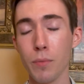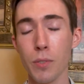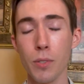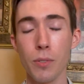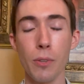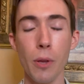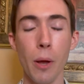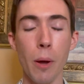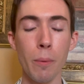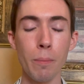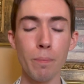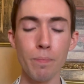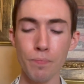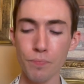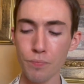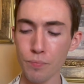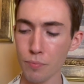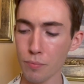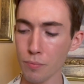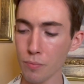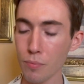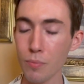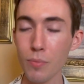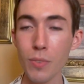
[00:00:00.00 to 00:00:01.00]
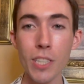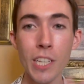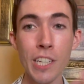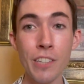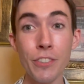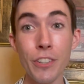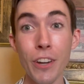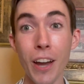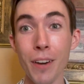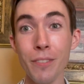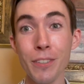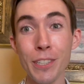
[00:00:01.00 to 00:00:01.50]
So if
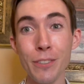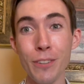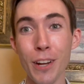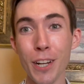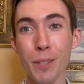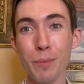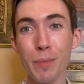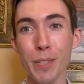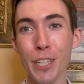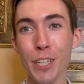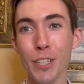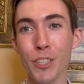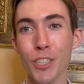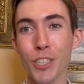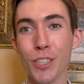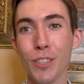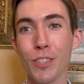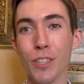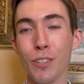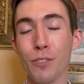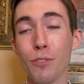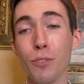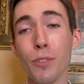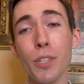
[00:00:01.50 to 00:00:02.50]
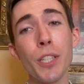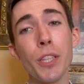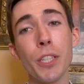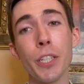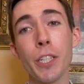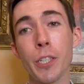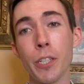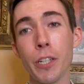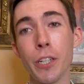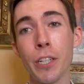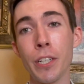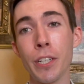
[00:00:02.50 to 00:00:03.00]
you have any recommendations of really
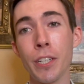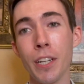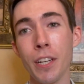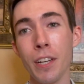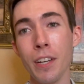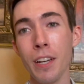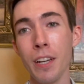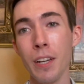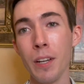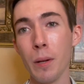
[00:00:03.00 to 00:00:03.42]
good